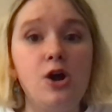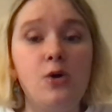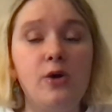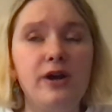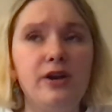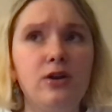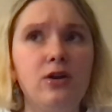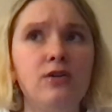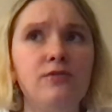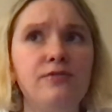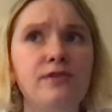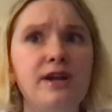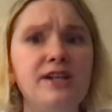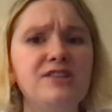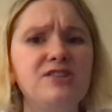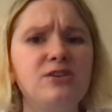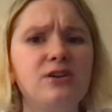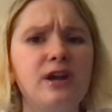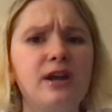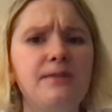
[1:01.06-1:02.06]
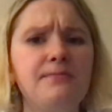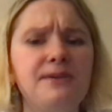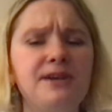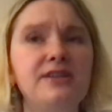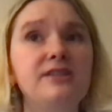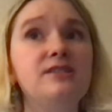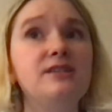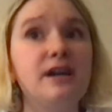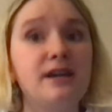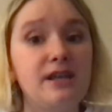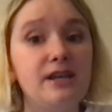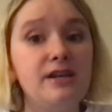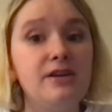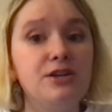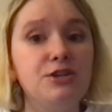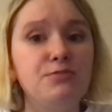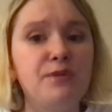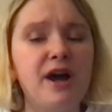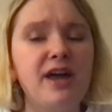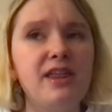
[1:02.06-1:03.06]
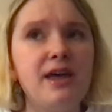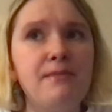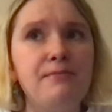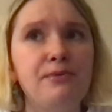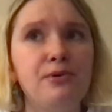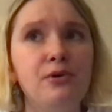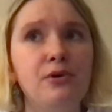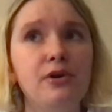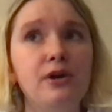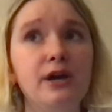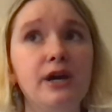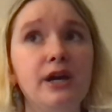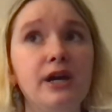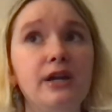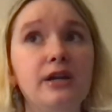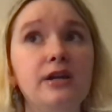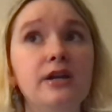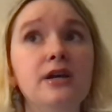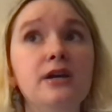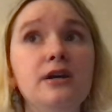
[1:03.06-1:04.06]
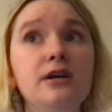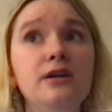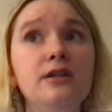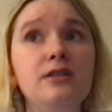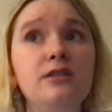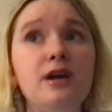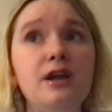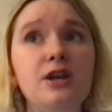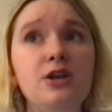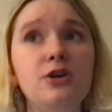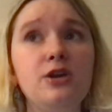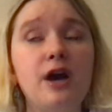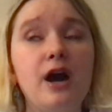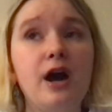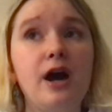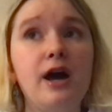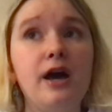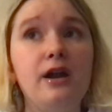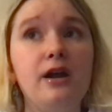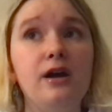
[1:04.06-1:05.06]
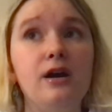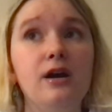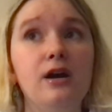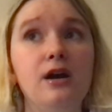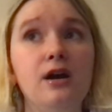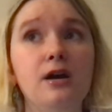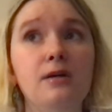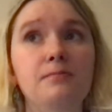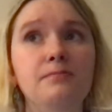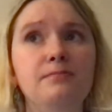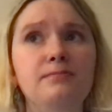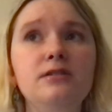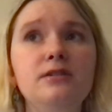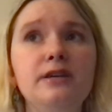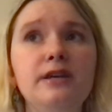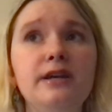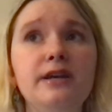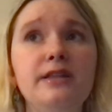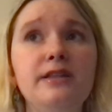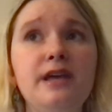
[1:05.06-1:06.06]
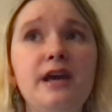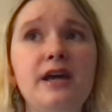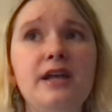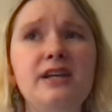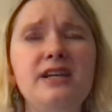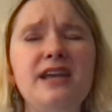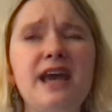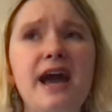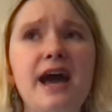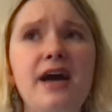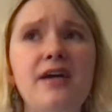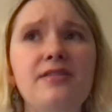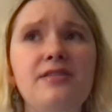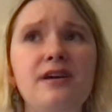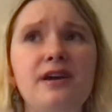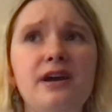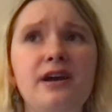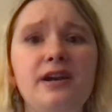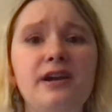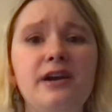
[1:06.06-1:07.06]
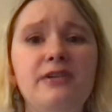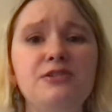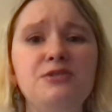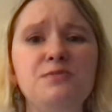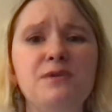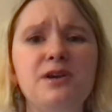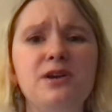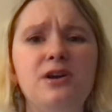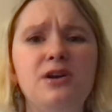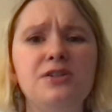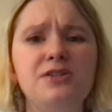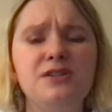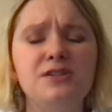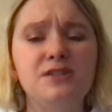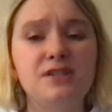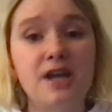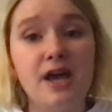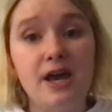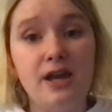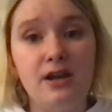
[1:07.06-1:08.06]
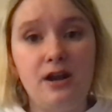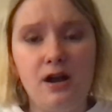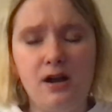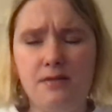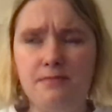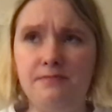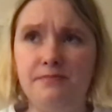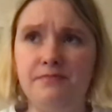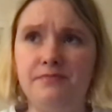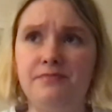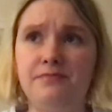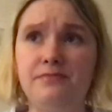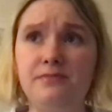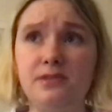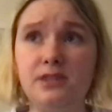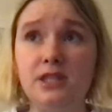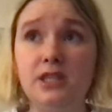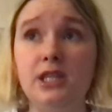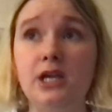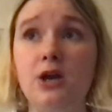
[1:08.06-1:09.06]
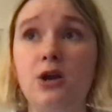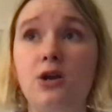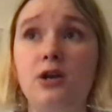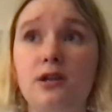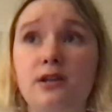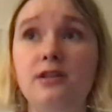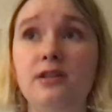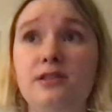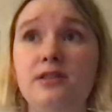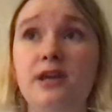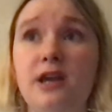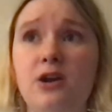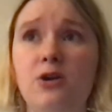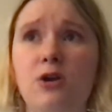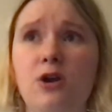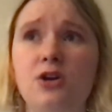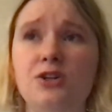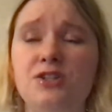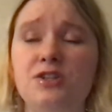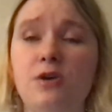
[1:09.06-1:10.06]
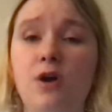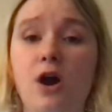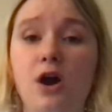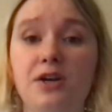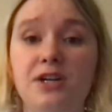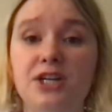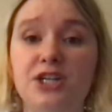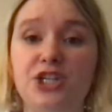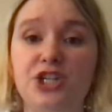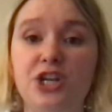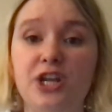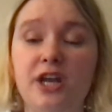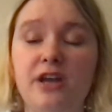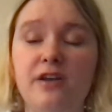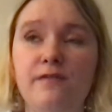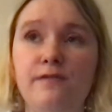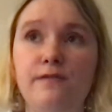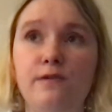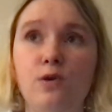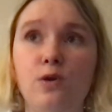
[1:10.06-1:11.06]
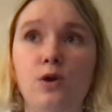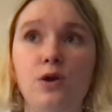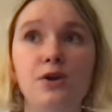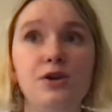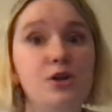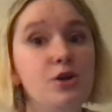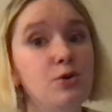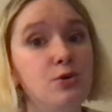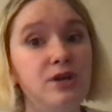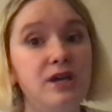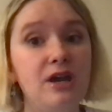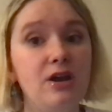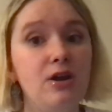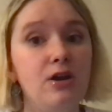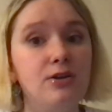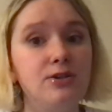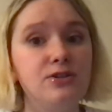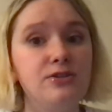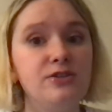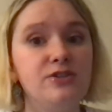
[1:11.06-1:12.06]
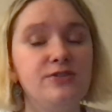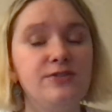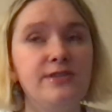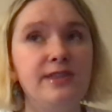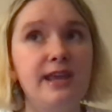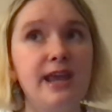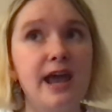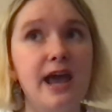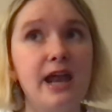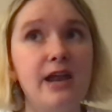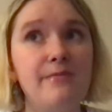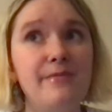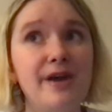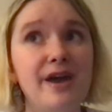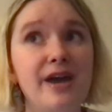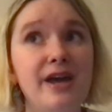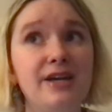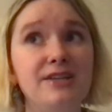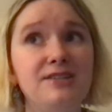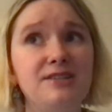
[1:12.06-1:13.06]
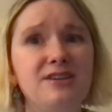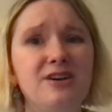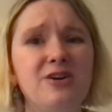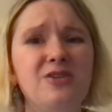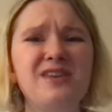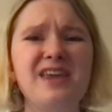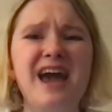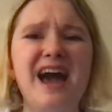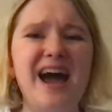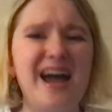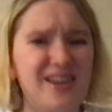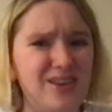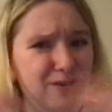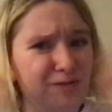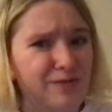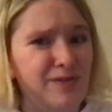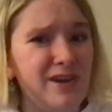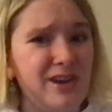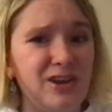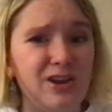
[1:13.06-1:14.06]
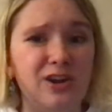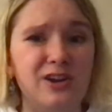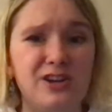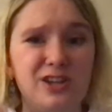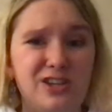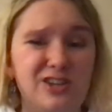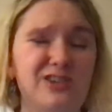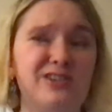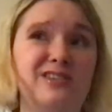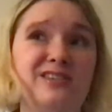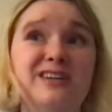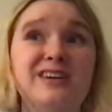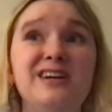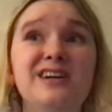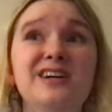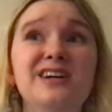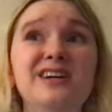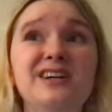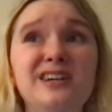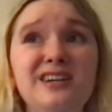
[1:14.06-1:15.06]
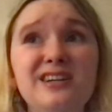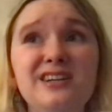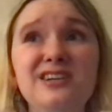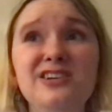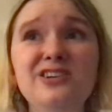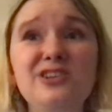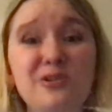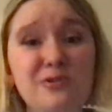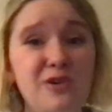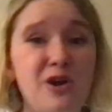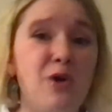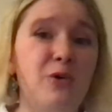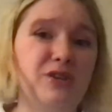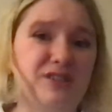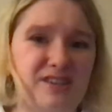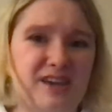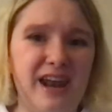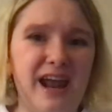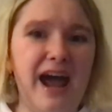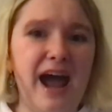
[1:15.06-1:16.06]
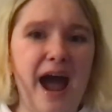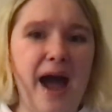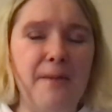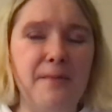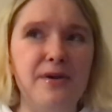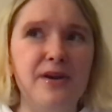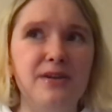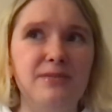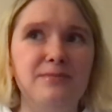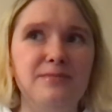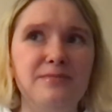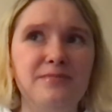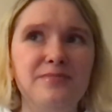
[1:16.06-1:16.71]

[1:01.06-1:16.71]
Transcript: and her friends are gonna be second years by that point. Then you got, and then yeah, the announcement also said they are also auditioning for new characters for the anime. So yeah, you figured you know what's gonna happen.